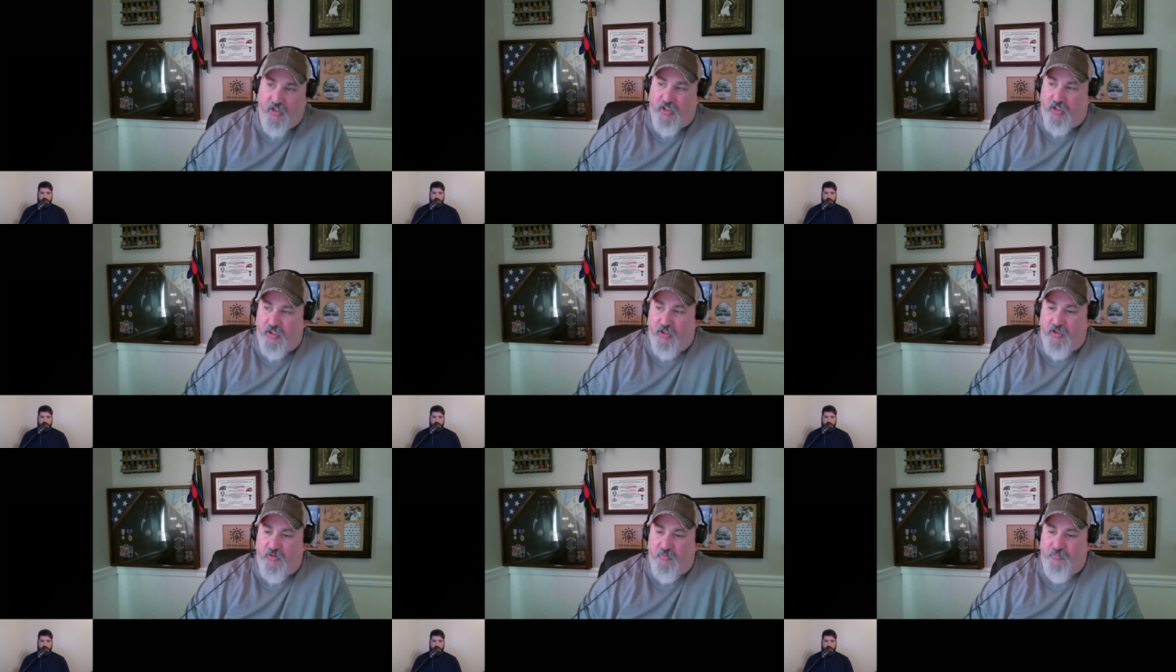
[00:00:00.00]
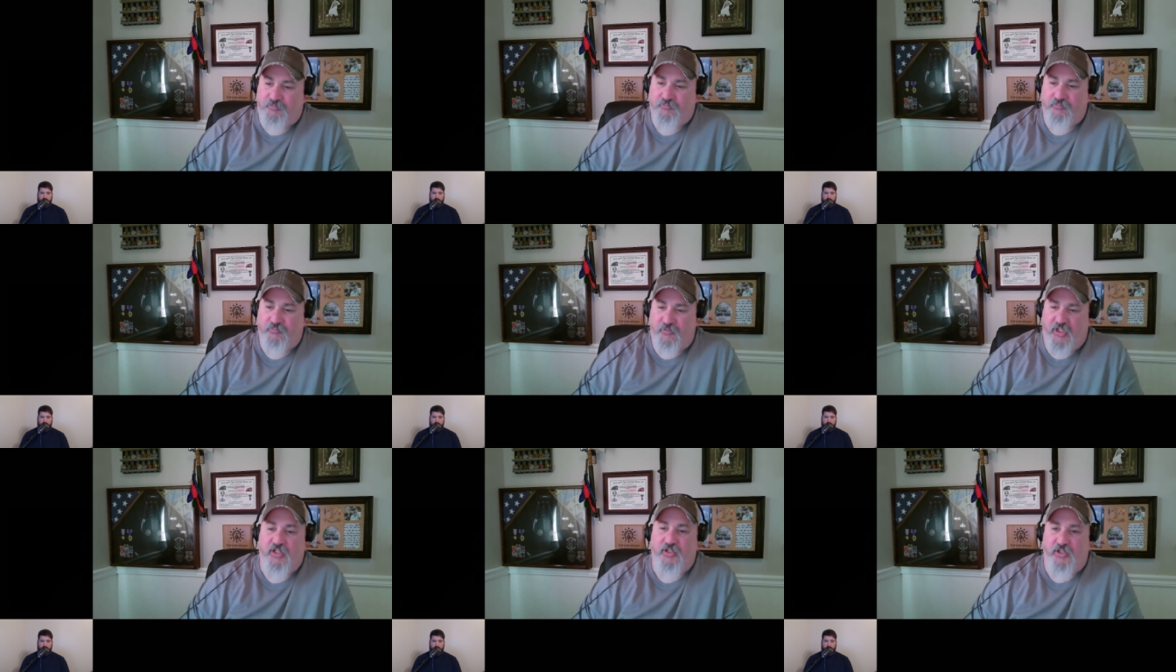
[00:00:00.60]
um,
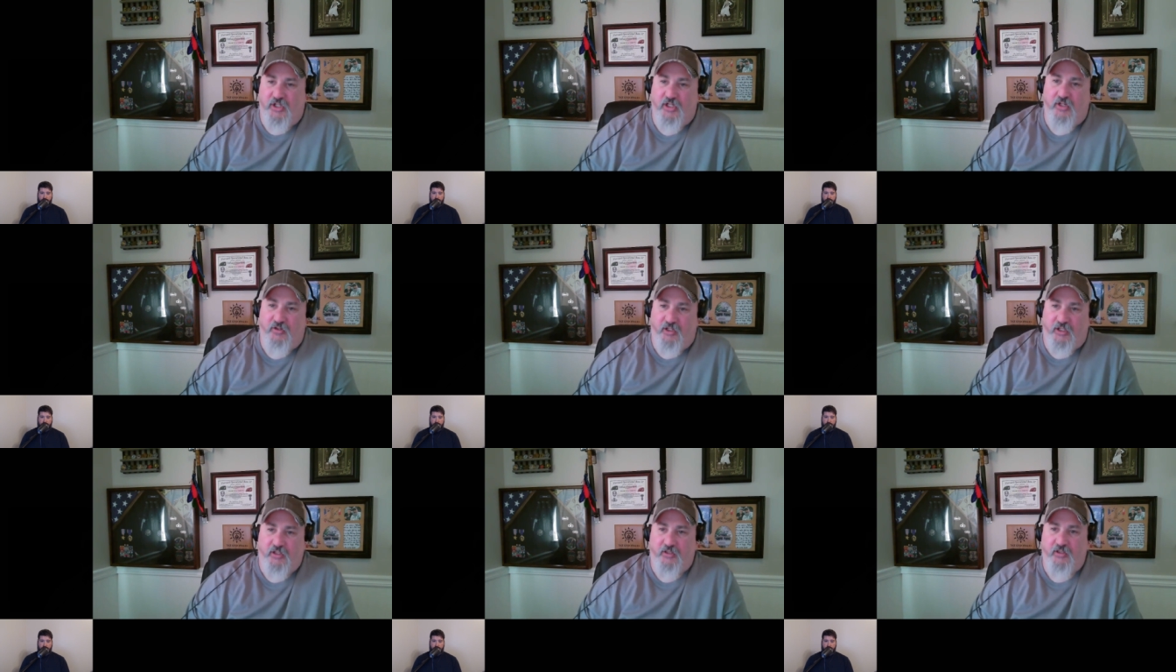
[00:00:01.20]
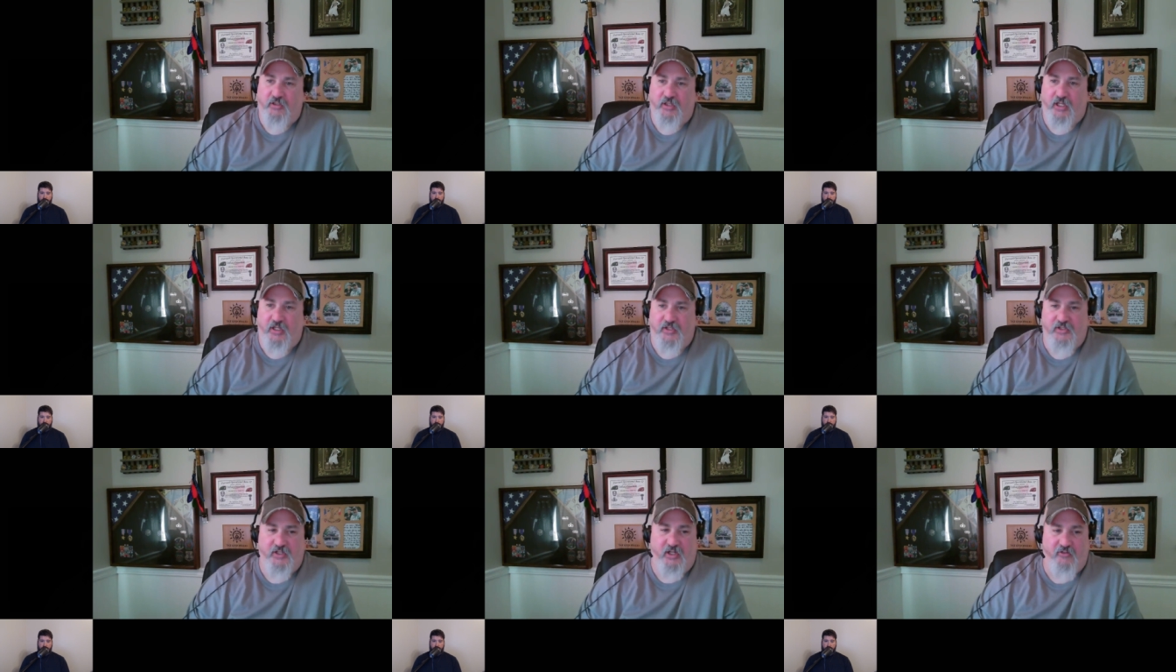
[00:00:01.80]
engineering kind
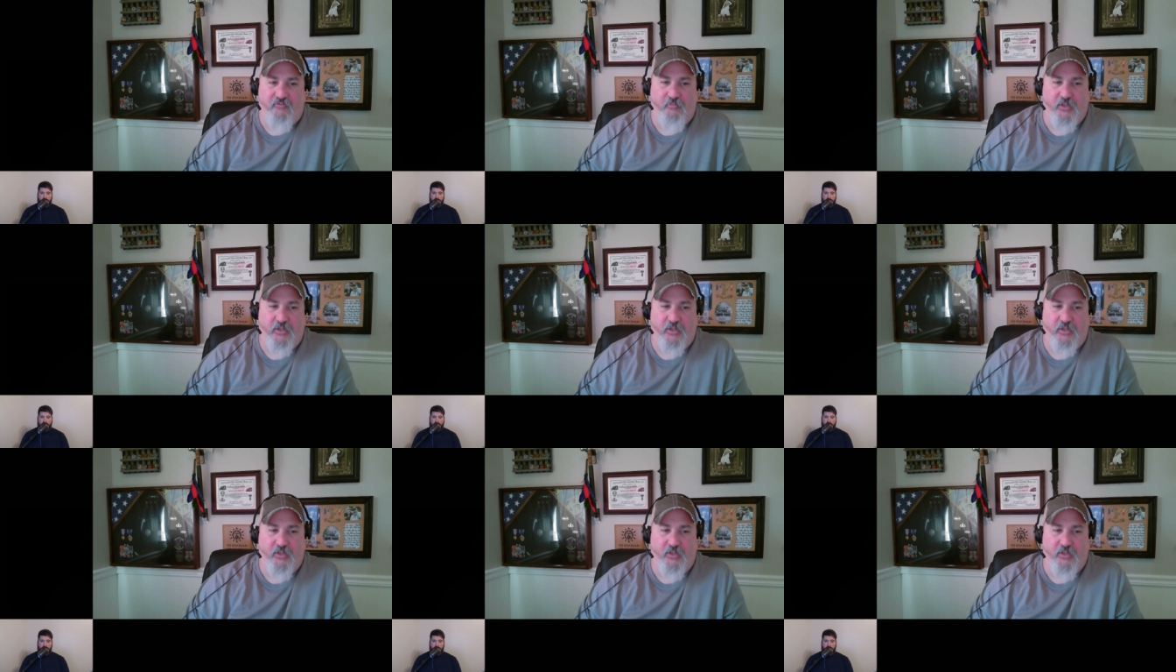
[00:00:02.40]
of stuff.